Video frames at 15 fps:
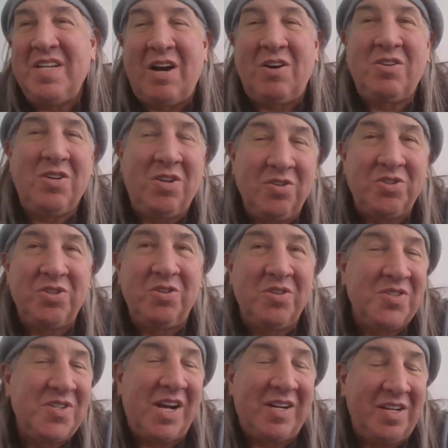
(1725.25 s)
our culture
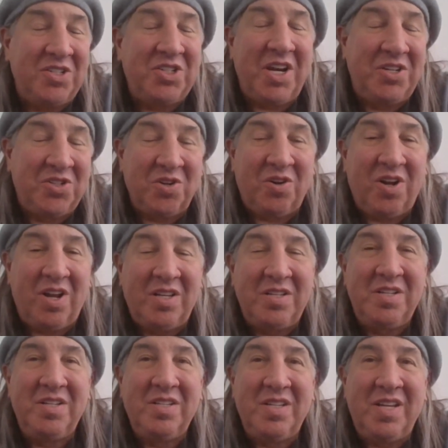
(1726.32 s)
is not going to change at all
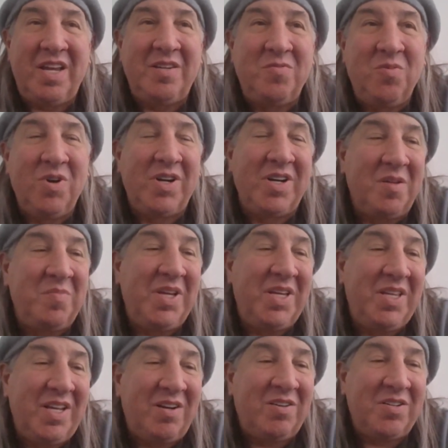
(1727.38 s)
and we're going to
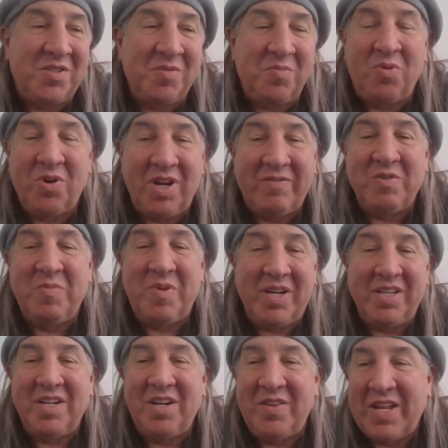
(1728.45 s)
be there to support
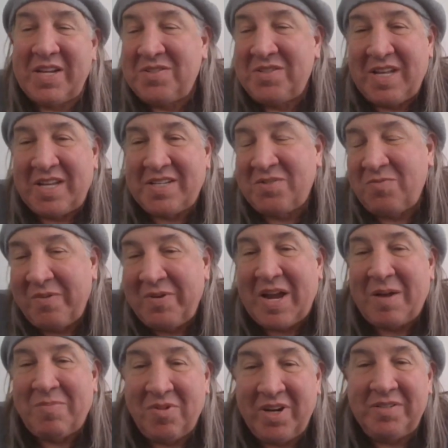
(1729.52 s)
everybody you know that's that's the way we
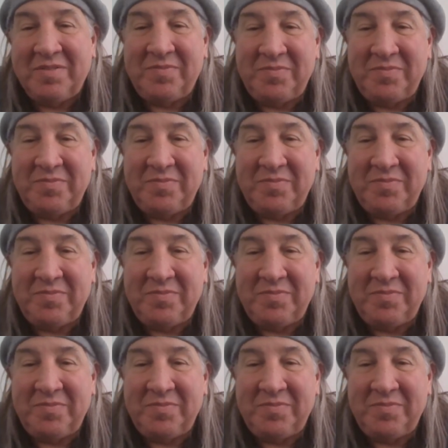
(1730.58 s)
operate